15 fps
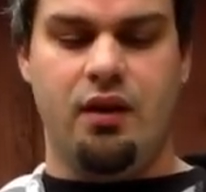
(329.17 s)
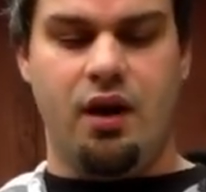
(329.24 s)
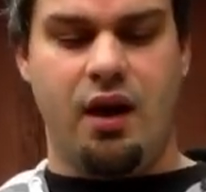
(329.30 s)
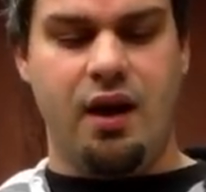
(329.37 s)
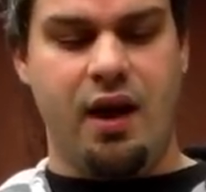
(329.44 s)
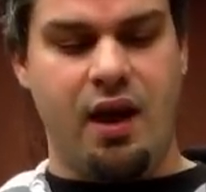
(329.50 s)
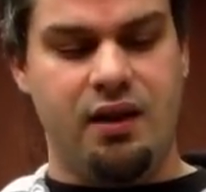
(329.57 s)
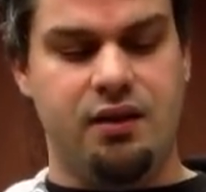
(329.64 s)

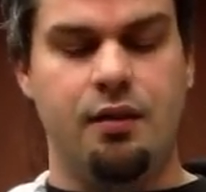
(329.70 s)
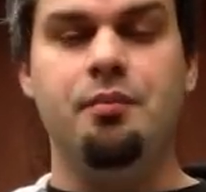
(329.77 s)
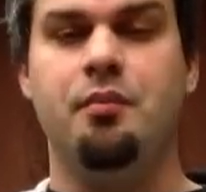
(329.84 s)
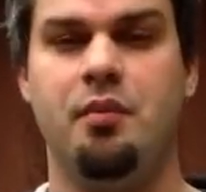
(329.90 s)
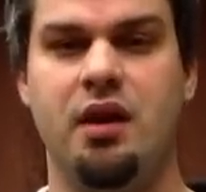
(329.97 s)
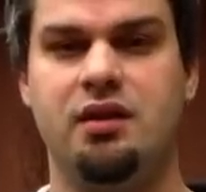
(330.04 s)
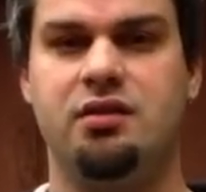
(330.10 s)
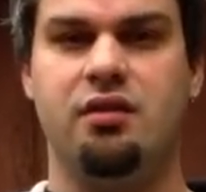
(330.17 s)
I had to
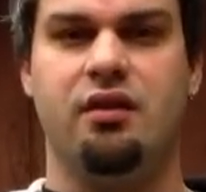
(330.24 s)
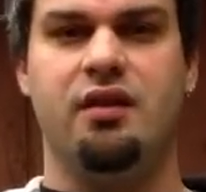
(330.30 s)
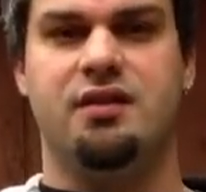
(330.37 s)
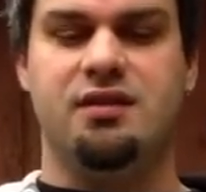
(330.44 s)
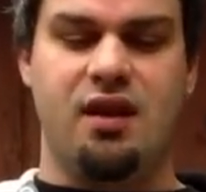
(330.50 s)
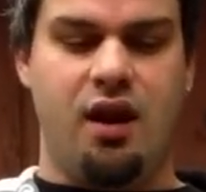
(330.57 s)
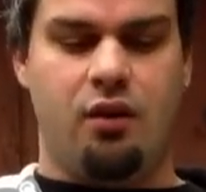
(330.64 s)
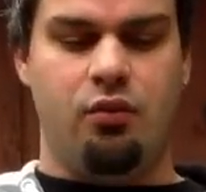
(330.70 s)
make sure the
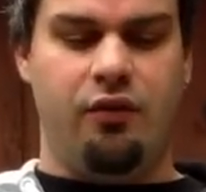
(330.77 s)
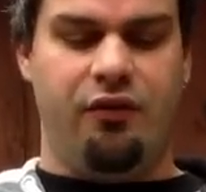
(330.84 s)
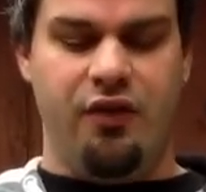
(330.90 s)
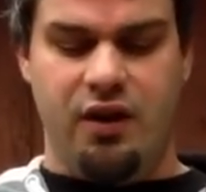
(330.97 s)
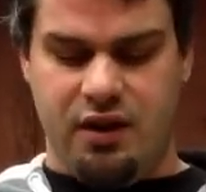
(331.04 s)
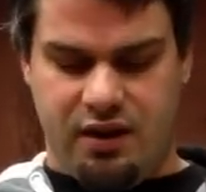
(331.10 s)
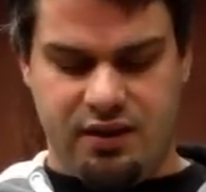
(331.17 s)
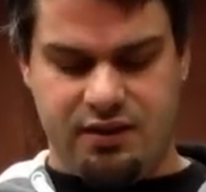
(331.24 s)
stock would
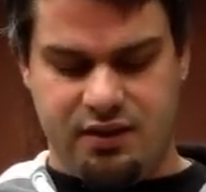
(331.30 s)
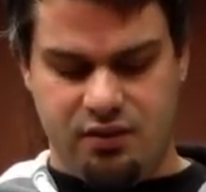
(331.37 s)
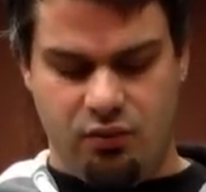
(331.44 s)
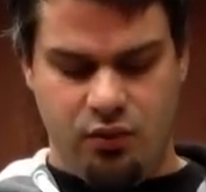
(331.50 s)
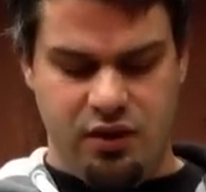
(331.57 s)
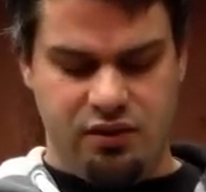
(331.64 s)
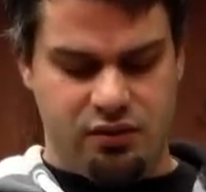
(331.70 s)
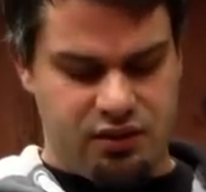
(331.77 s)
fit it, because the
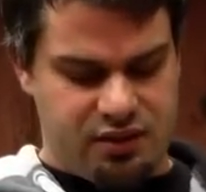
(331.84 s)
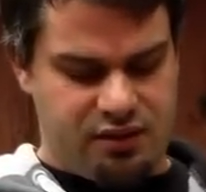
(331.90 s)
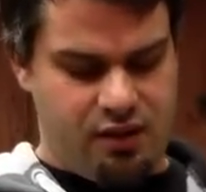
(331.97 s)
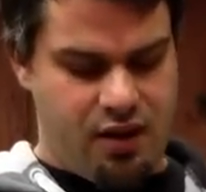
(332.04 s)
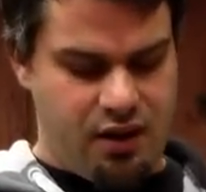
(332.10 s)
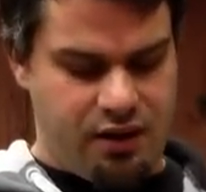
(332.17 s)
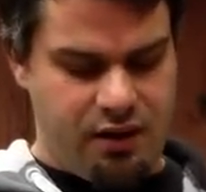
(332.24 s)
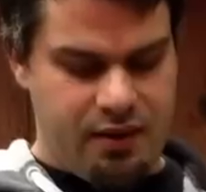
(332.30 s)
original
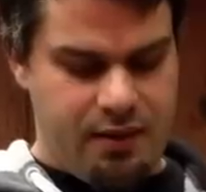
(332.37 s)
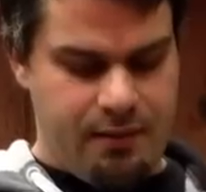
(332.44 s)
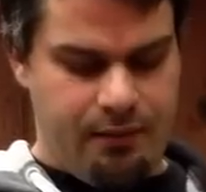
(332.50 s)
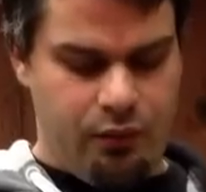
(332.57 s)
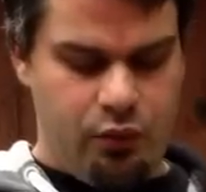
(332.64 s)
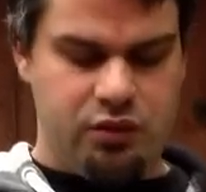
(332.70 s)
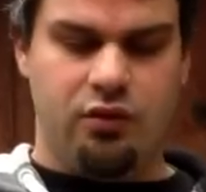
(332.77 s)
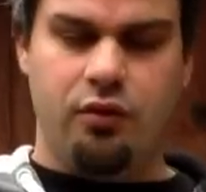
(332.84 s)
stock
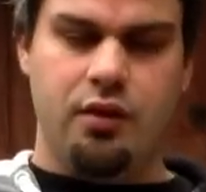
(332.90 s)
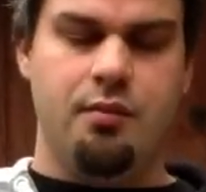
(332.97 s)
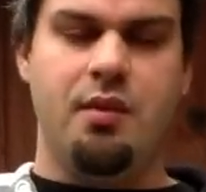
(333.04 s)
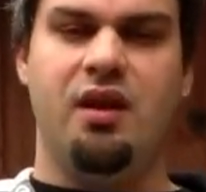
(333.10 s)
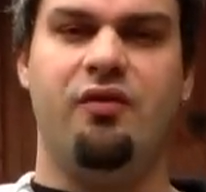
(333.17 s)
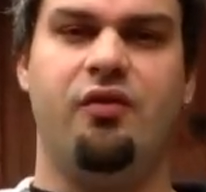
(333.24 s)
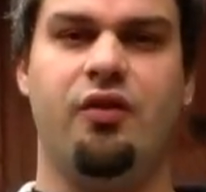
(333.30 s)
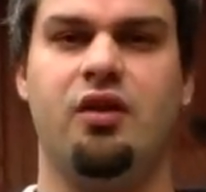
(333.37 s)
was only
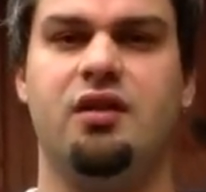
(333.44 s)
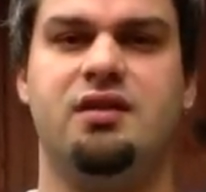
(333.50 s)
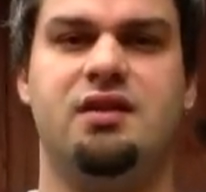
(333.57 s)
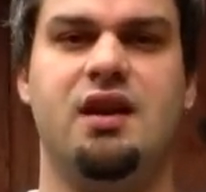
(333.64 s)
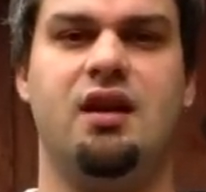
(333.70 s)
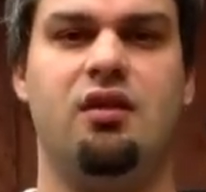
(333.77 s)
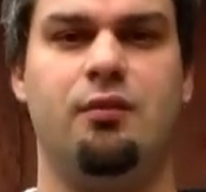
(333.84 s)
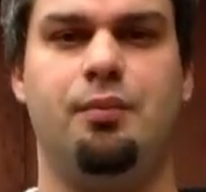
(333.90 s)
meant for a
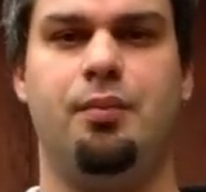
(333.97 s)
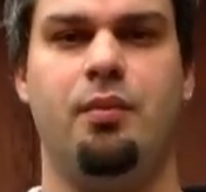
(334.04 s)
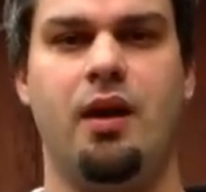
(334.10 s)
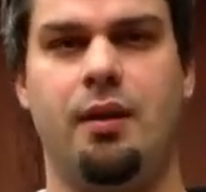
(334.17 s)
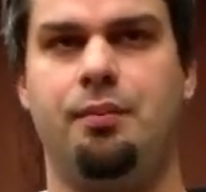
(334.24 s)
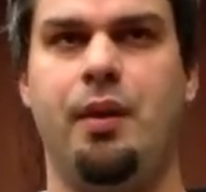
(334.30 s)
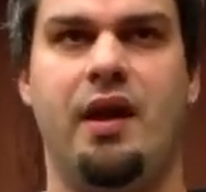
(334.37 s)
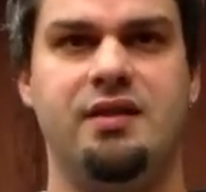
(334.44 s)
standard
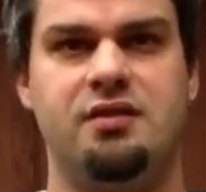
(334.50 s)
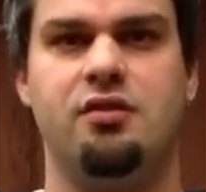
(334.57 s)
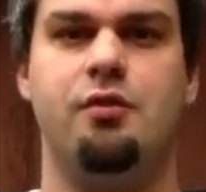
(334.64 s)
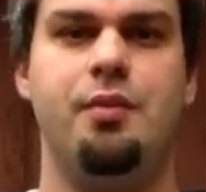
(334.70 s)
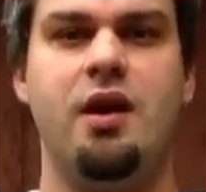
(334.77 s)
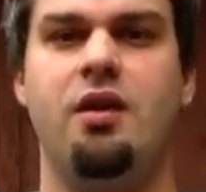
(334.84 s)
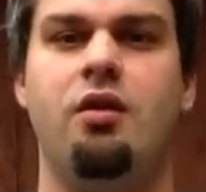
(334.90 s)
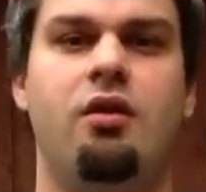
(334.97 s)
like
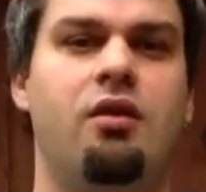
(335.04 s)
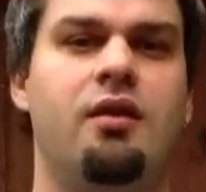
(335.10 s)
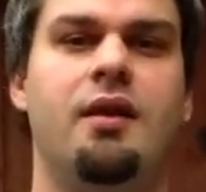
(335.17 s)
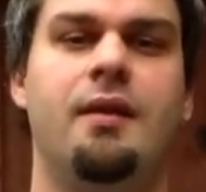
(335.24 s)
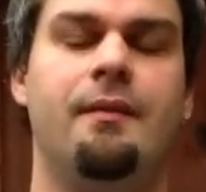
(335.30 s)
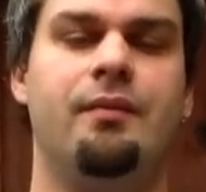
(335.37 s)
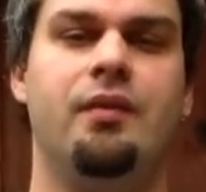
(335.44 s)
pencil barrel,